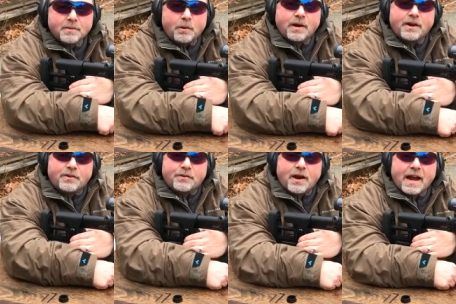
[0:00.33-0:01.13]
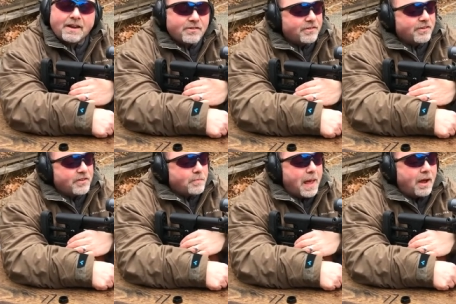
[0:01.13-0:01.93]
Well, we're here at the range,
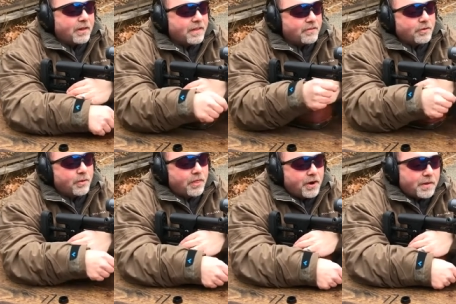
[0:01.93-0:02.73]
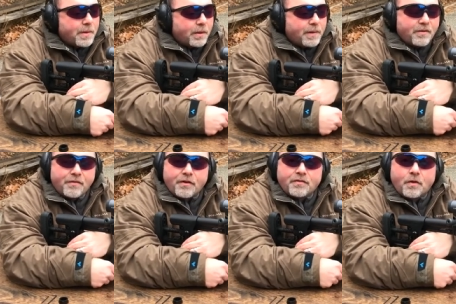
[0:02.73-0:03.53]
just mounted this new
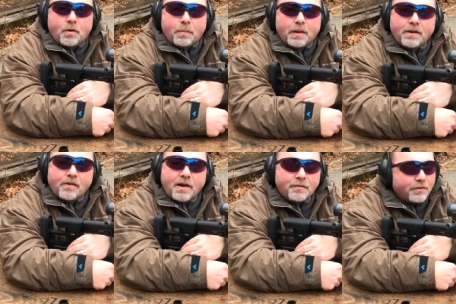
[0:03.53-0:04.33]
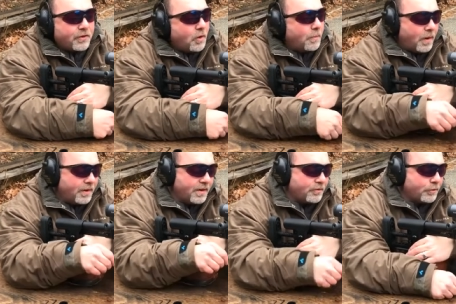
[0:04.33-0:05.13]
30mm first focal plane rifle scope
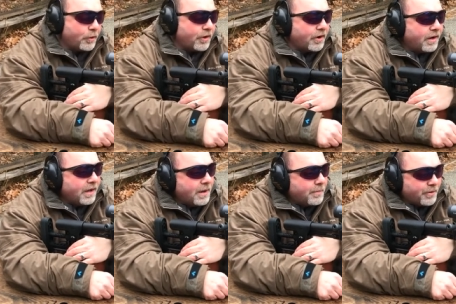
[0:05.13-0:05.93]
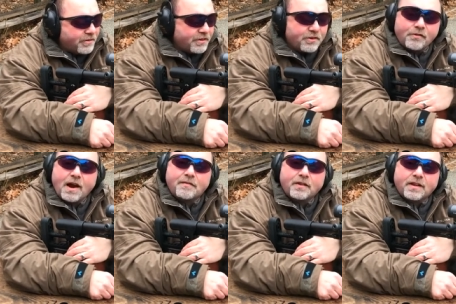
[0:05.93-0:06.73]
on this Ruger Precision
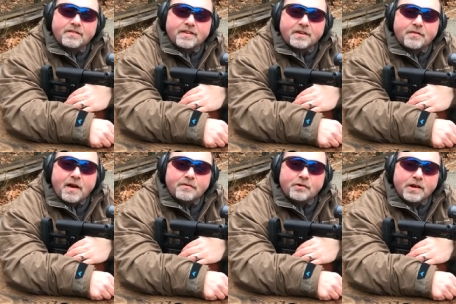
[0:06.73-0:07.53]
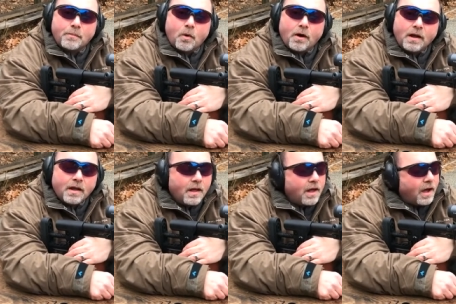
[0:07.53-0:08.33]
Rifle in 6.5 Creedmoor.
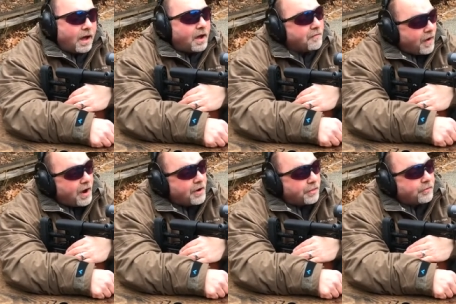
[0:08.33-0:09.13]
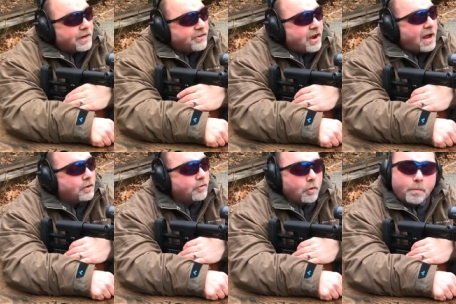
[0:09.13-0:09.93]
I fired a
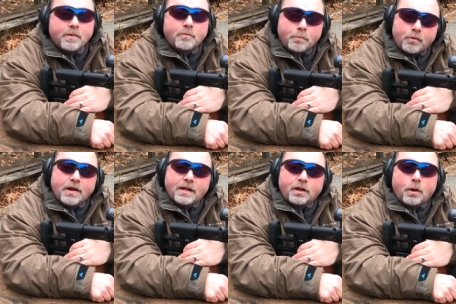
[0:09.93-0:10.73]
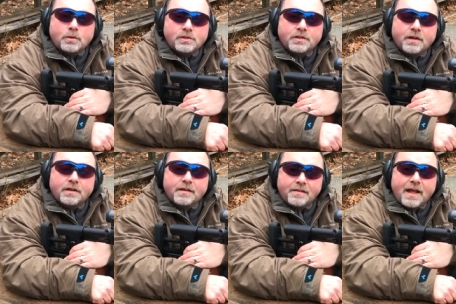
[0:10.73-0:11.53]
3-shot group. It's pretty close
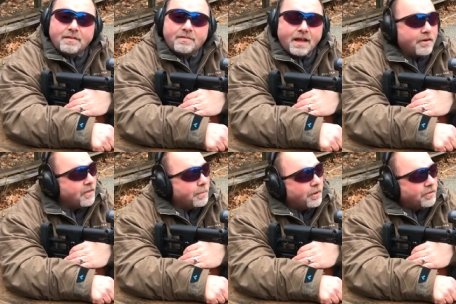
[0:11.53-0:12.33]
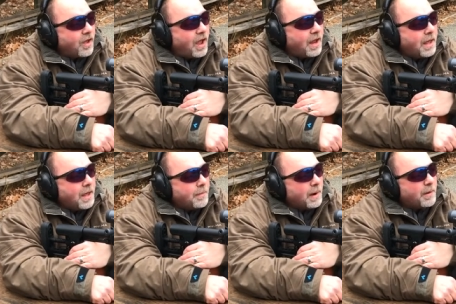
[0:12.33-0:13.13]
to the dead center of the bullseye,
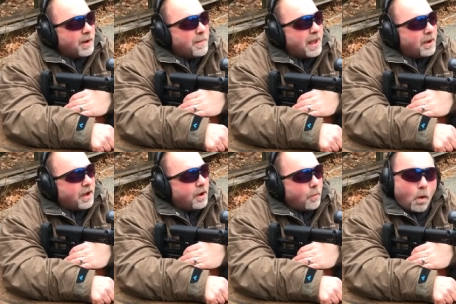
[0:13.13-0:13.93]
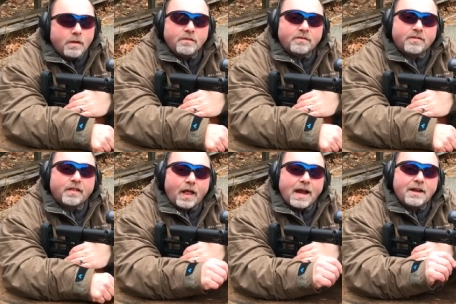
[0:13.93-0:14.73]
but I'm going to make one
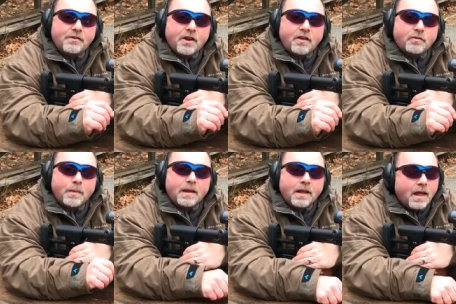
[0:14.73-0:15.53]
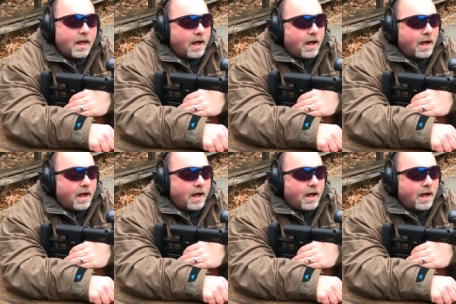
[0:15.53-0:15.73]
slight adjustment,